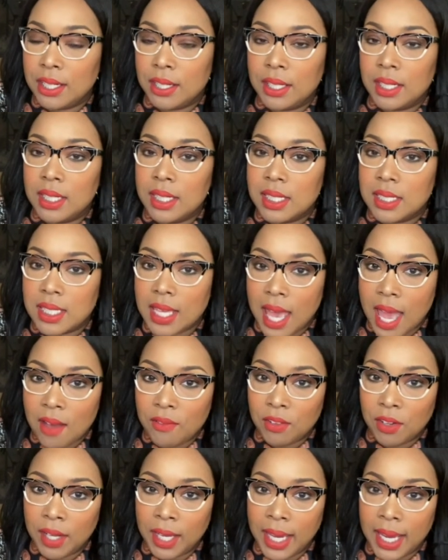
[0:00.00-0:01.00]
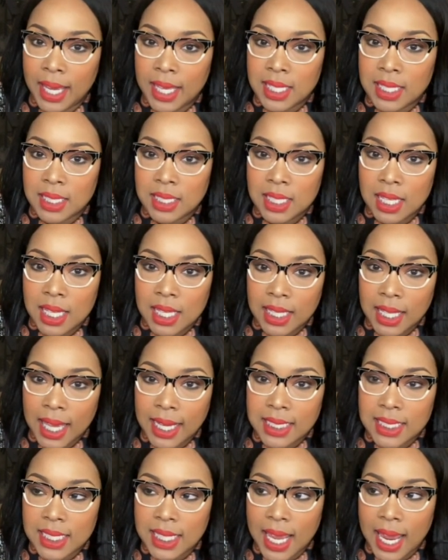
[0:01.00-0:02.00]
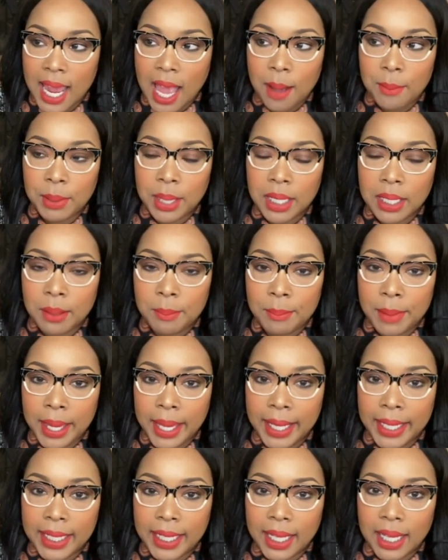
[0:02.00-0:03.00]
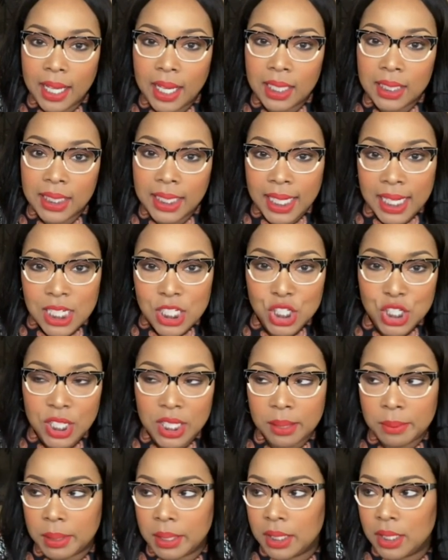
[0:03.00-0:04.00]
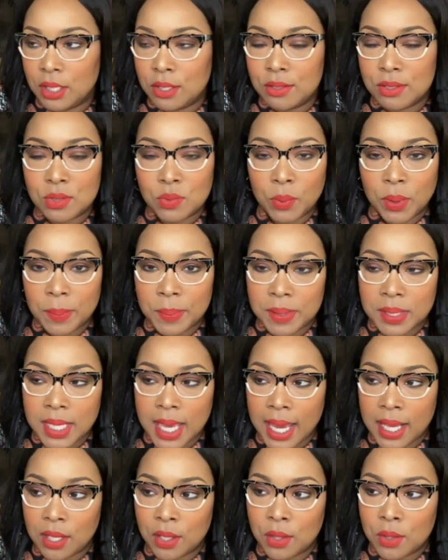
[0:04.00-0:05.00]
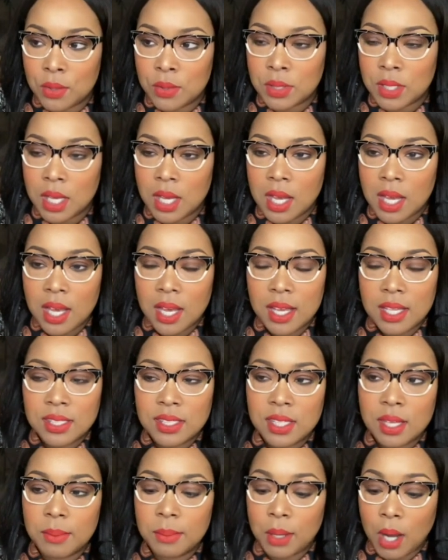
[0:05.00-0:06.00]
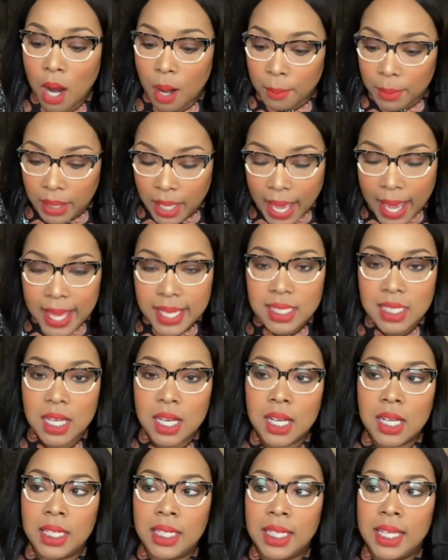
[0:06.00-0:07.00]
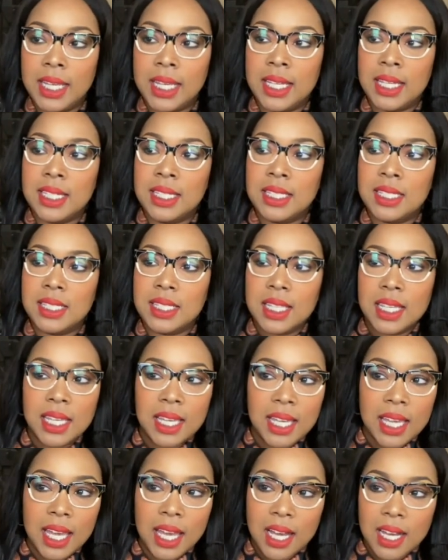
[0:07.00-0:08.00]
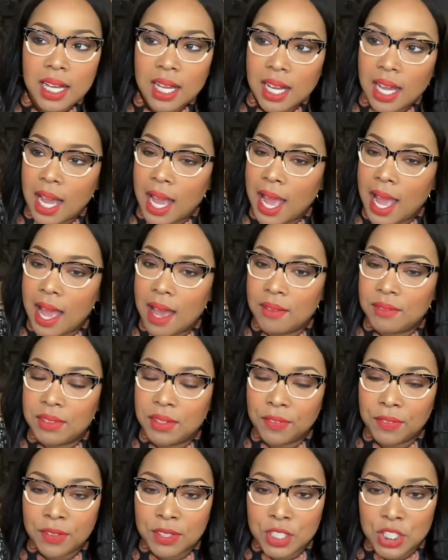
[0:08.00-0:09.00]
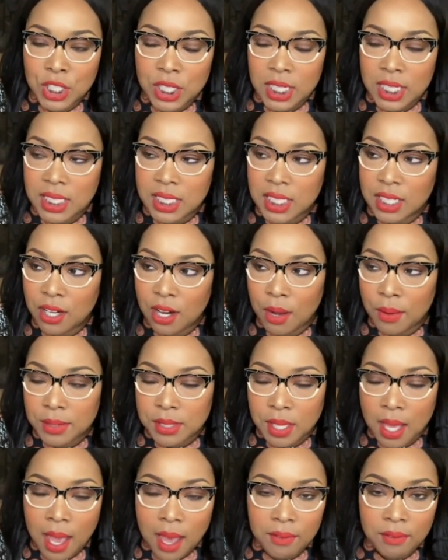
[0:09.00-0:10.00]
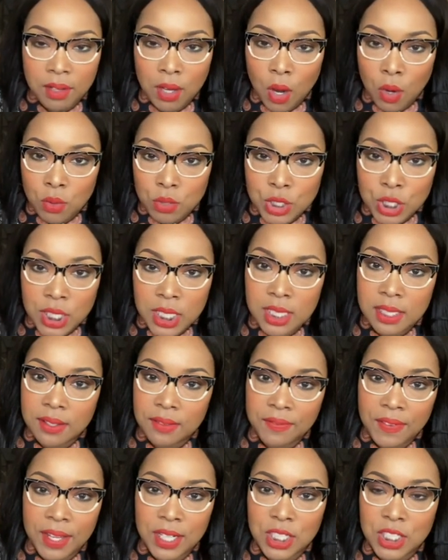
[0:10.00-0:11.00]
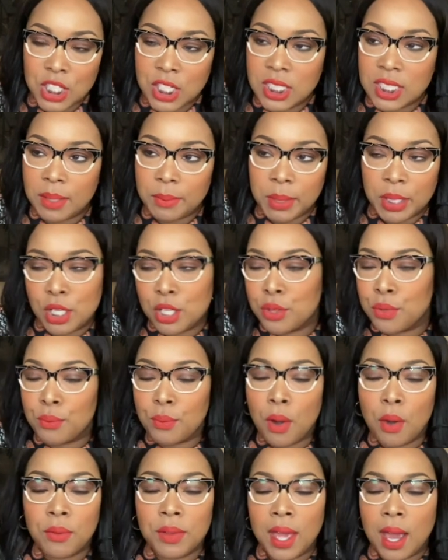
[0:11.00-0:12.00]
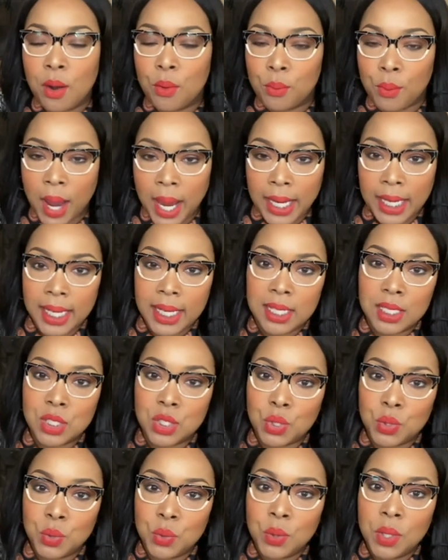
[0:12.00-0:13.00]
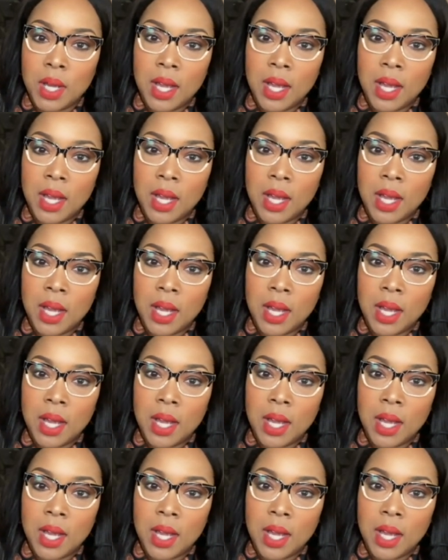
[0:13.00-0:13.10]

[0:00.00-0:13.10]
good to have on hand. Like today, I'm gonna make a quiche, and I'm gonna use sweet potatoes, some caramelized onions. I have different cheese in there. I also have goat cheese and feta cheese. I'm gonna throw that right into